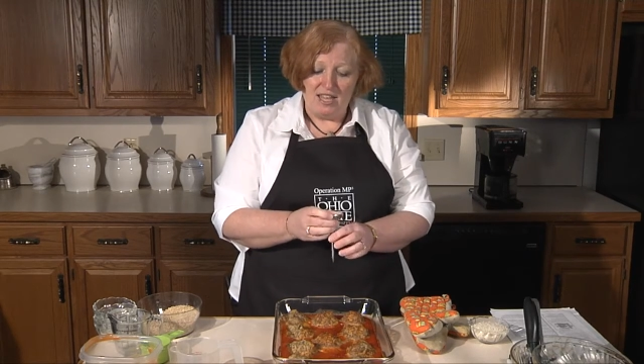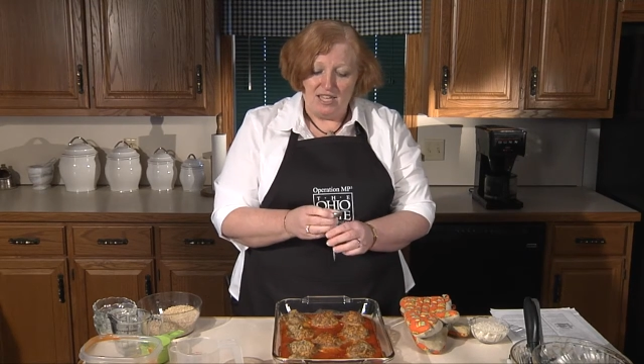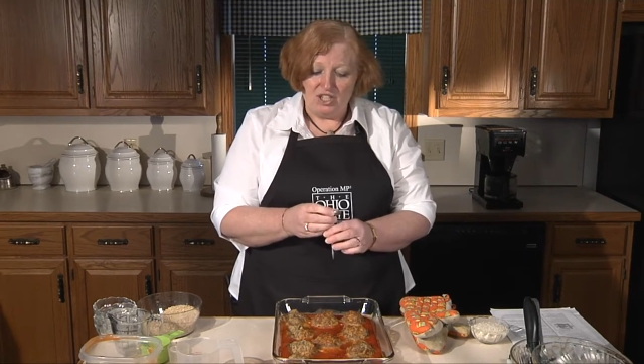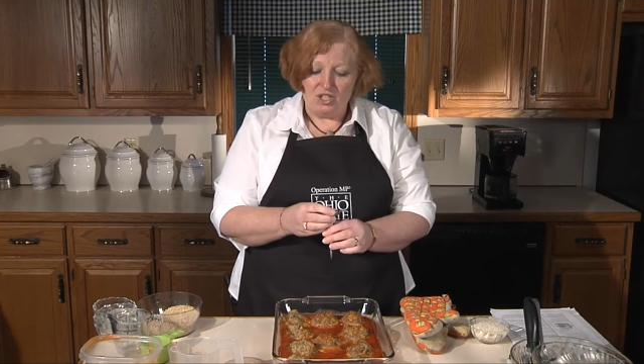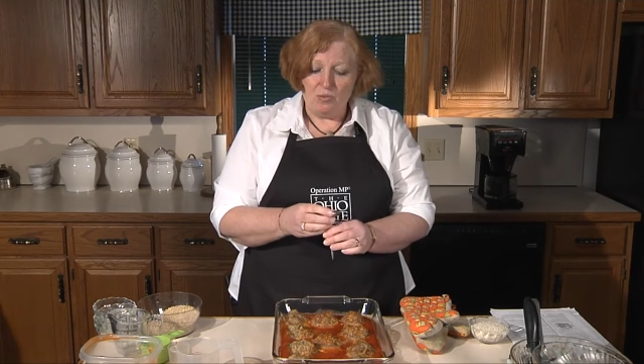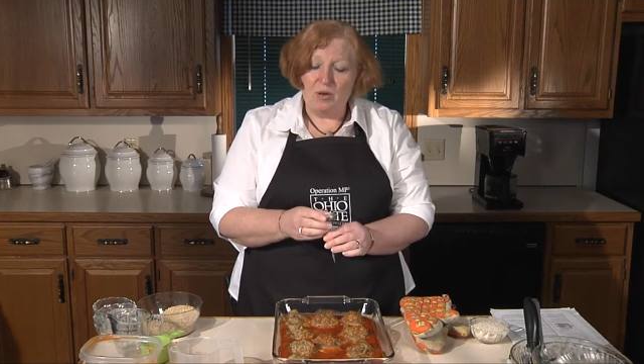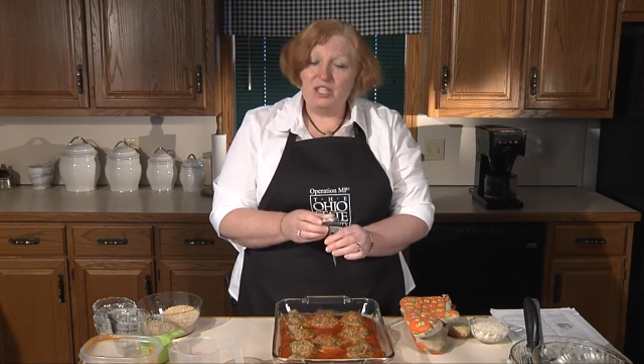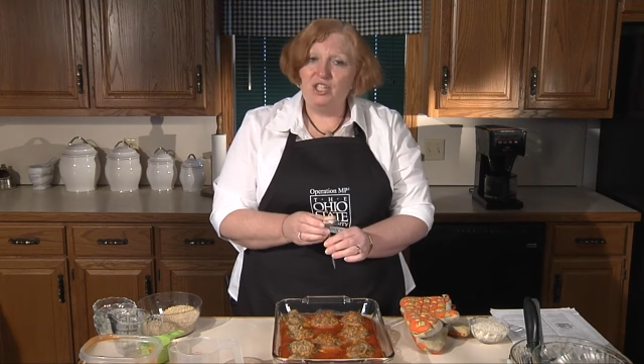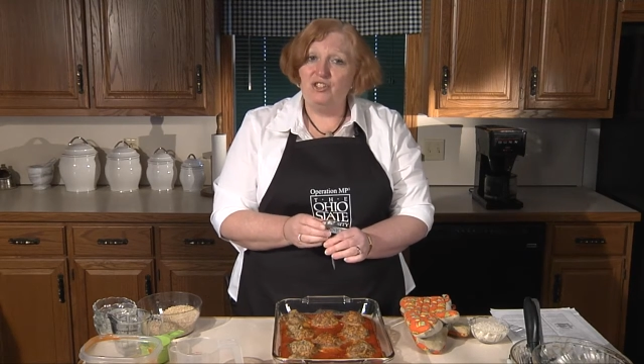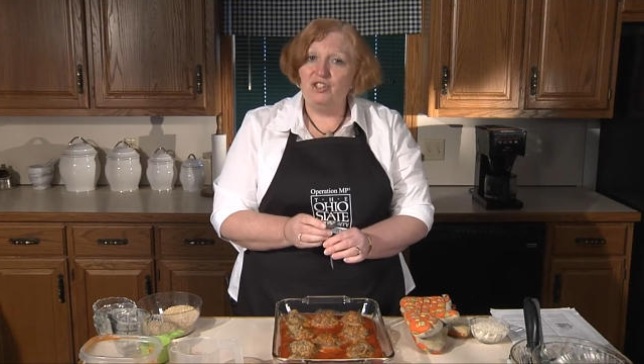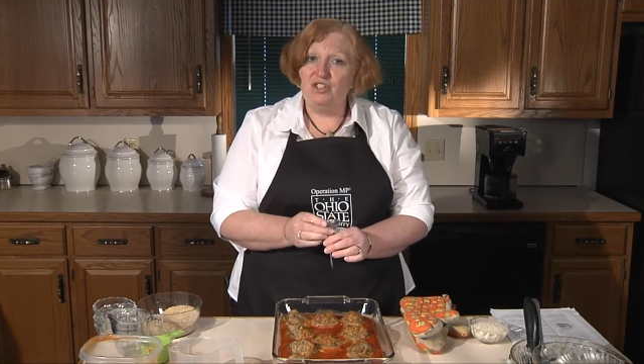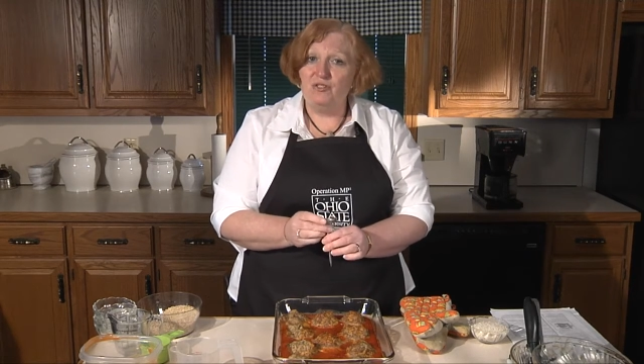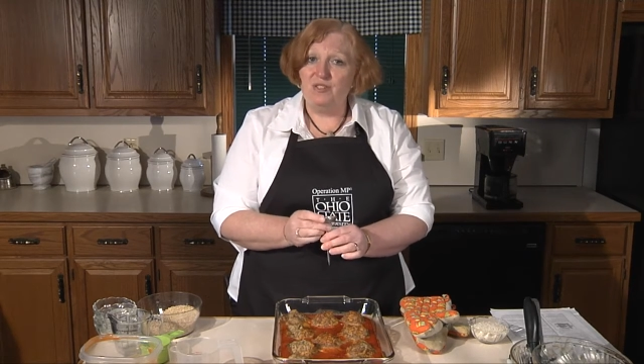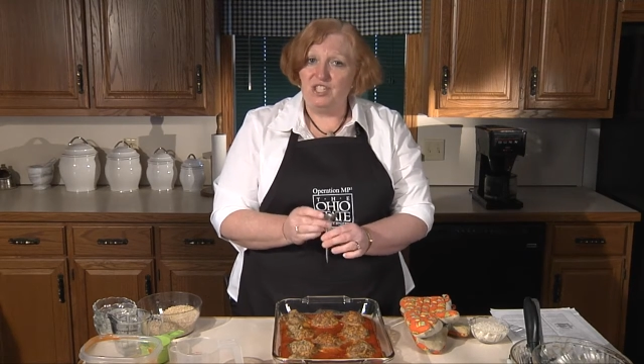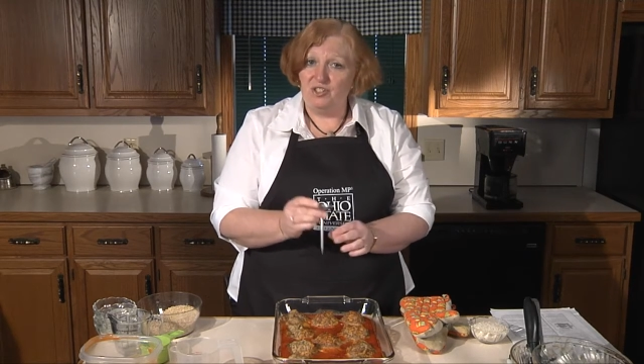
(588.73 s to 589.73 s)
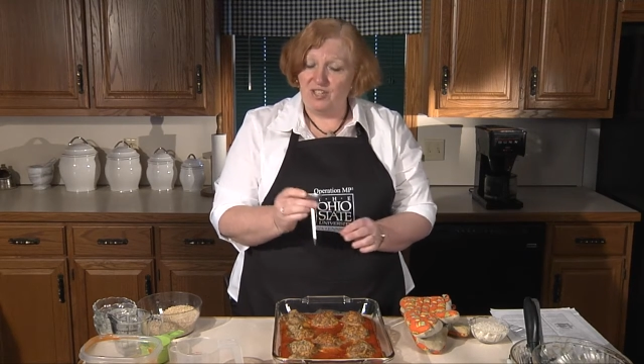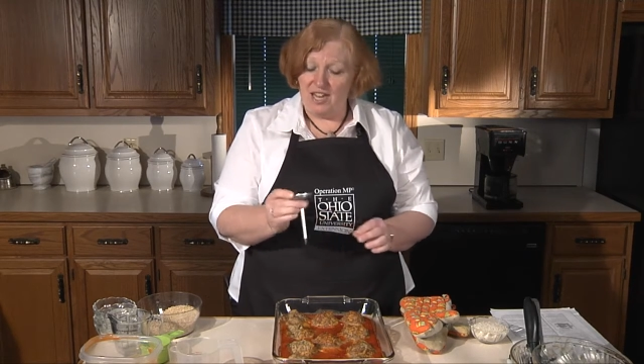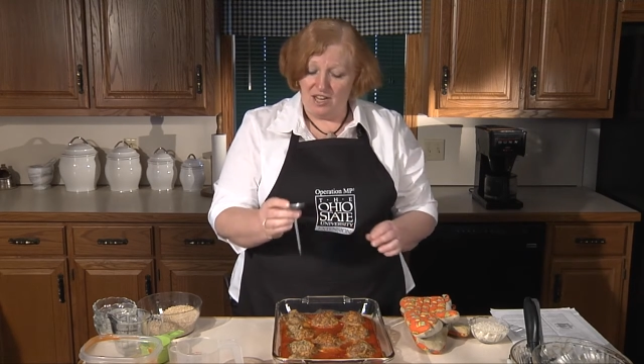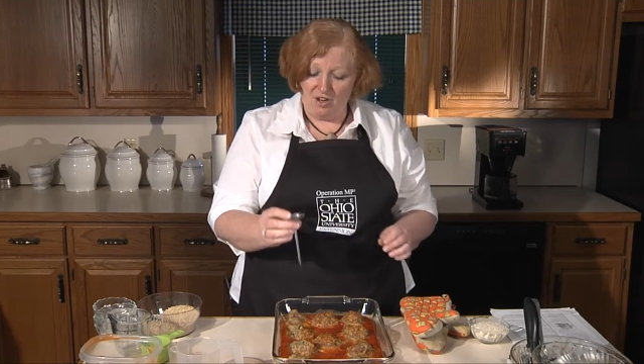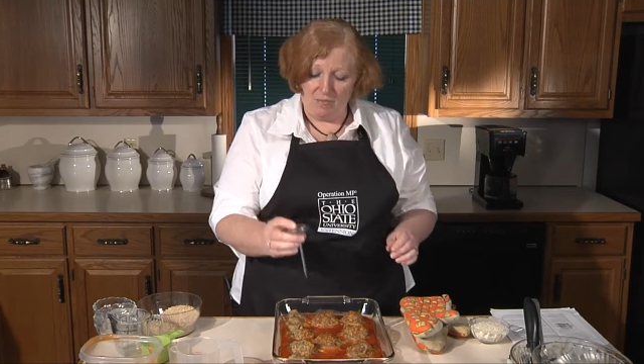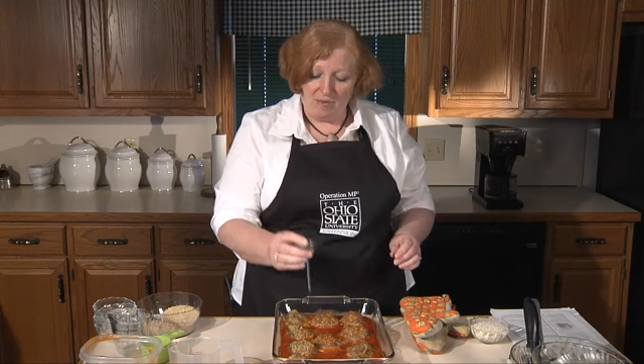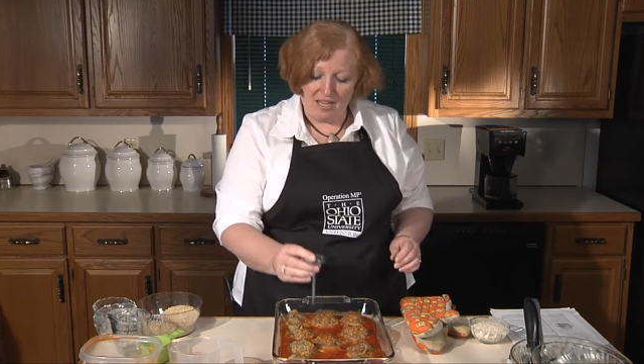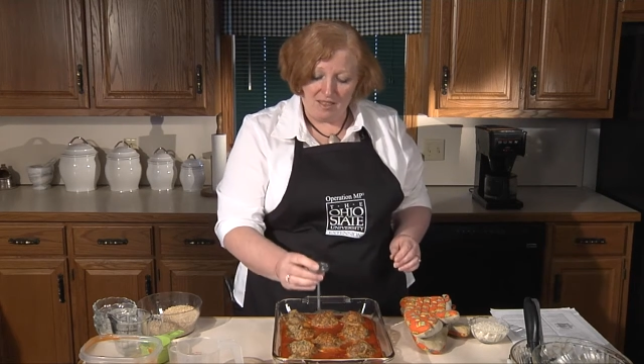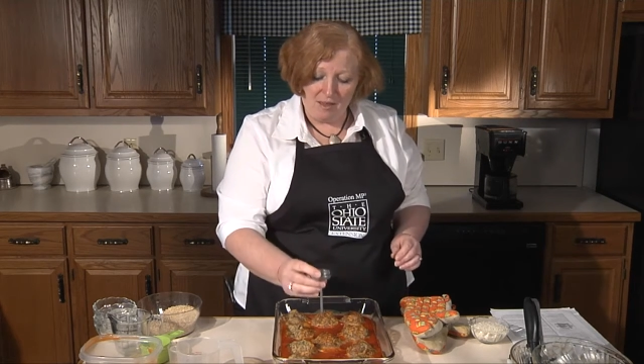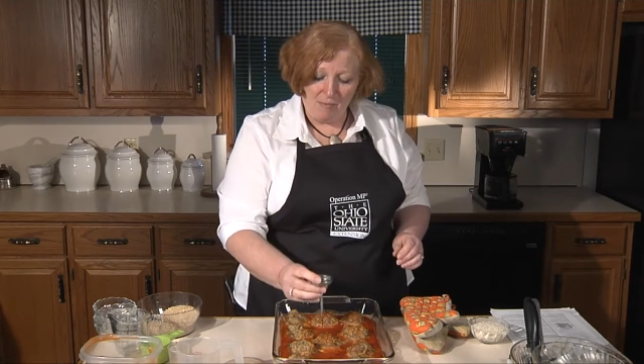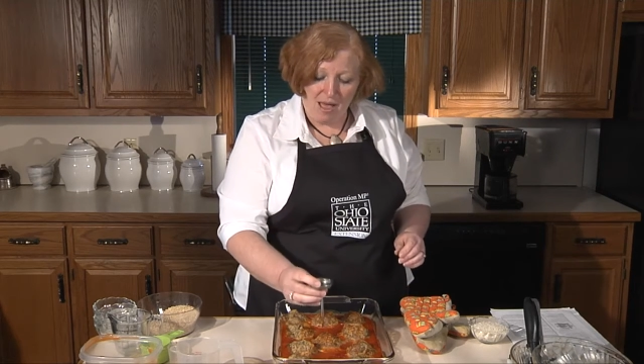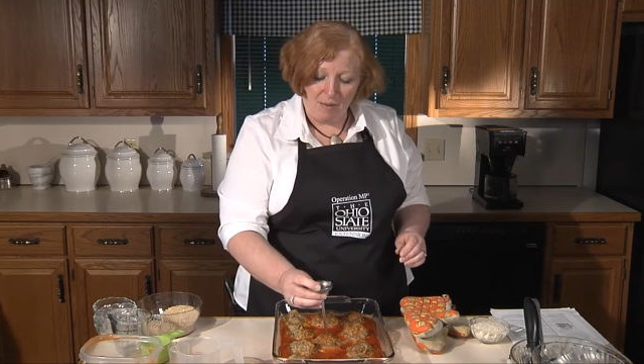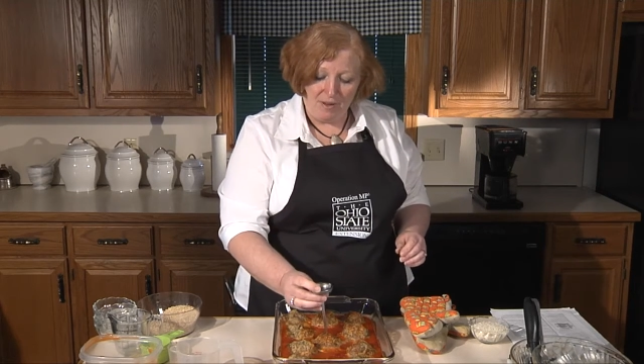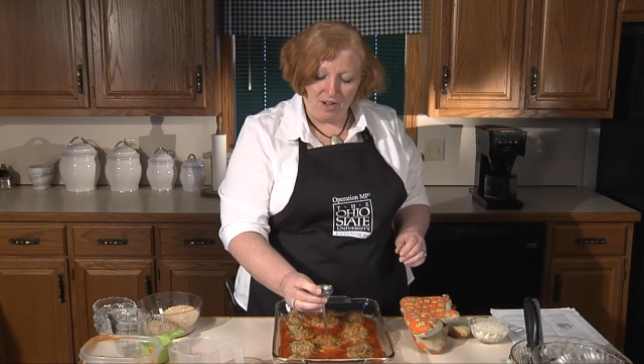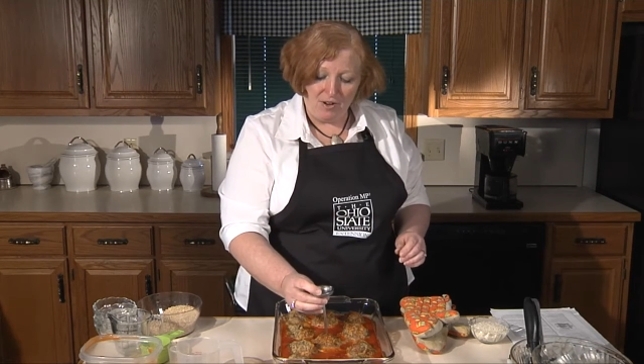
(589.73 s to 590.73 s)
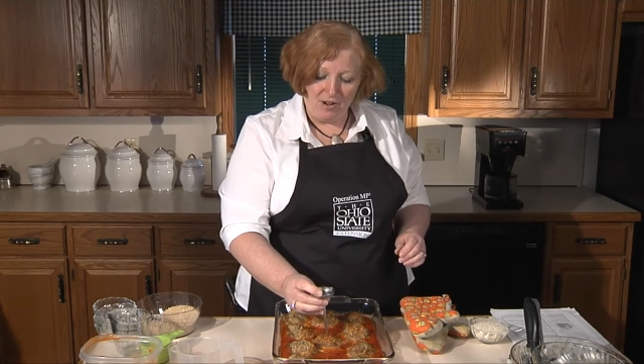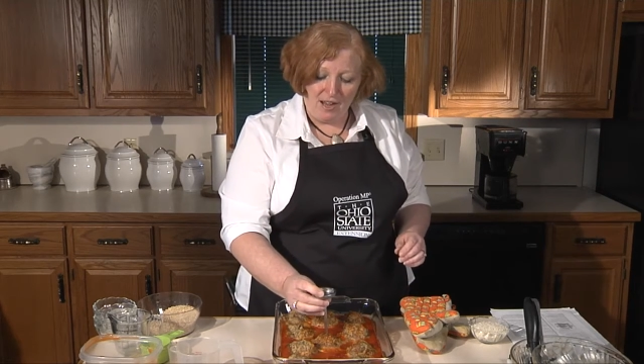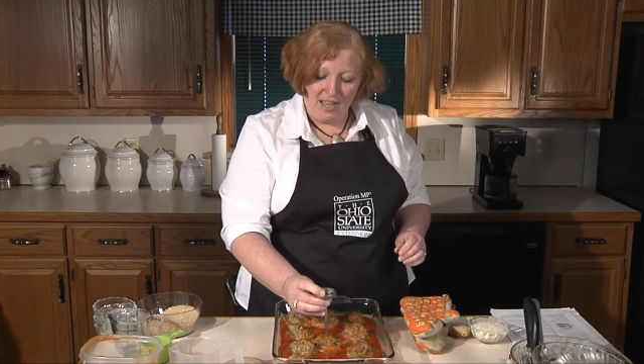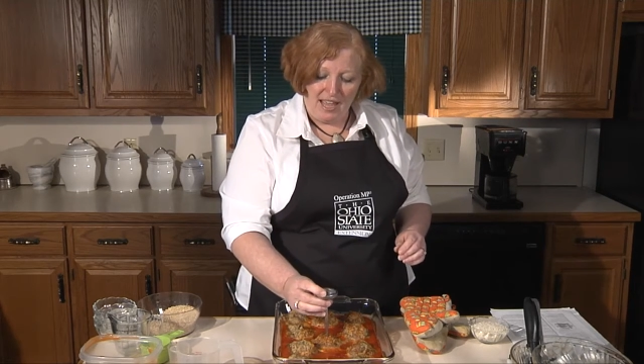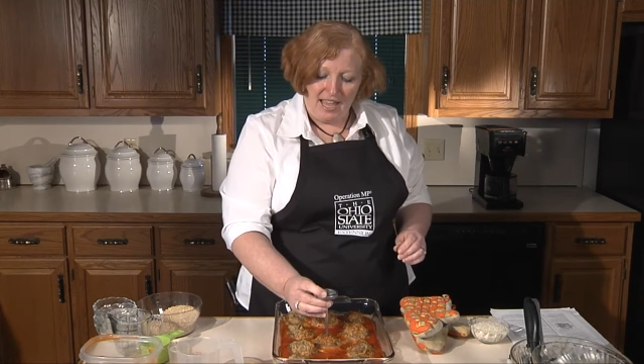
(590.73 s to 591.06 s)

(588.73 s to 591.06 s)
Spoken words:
So what you do is you take your meat thermometer